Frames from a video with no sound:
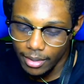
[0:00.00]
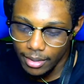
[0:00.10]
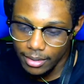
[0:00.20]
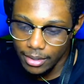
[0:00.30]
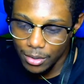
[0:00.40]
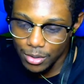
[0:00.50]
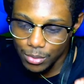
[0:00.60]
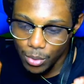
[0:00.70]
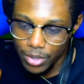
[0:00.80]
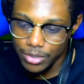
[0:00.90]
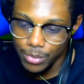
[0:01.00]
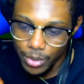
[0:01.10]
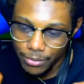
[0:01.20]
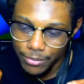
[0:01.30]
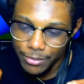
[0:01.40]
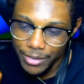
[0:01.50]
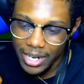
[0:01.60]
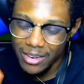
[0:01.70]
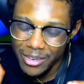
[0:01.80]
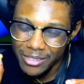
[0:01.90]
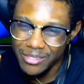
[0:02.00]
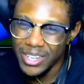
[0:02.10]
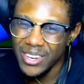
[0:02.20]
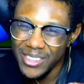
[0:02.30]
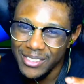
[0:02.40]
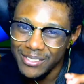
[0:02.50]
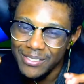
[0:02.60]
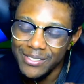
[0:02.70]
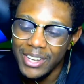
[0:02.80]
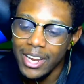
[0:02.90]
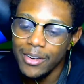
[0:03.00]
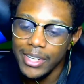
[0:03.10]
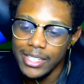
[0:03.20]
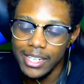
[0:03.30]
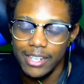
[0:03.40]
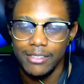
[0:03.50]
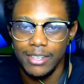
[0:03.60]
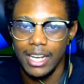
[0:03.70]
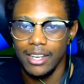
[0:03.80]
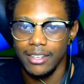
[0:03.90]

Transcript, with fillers: those words were very, very, very terrifying